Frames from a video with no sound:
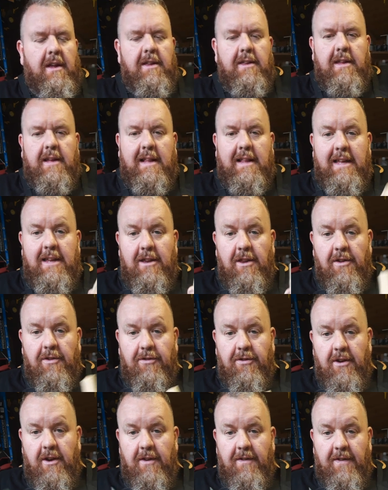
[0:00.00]
The cleaner the
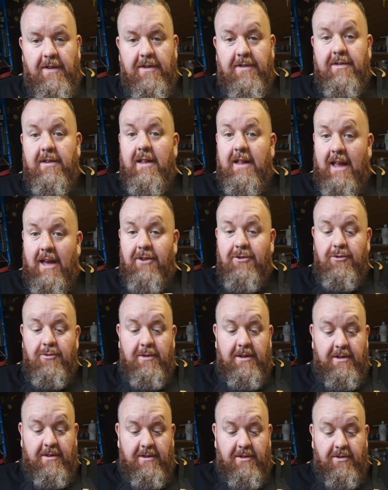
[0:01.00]
surface, the less you
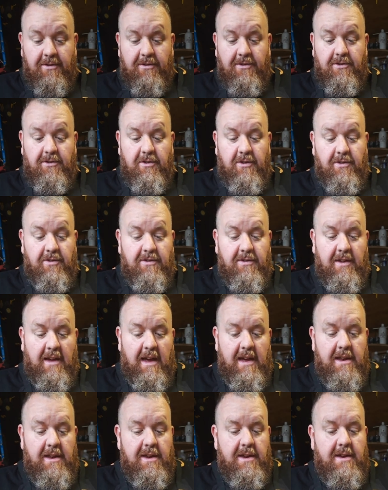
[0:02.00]
need to
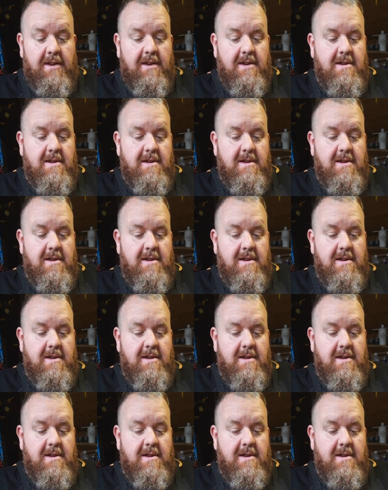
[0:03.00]
sand.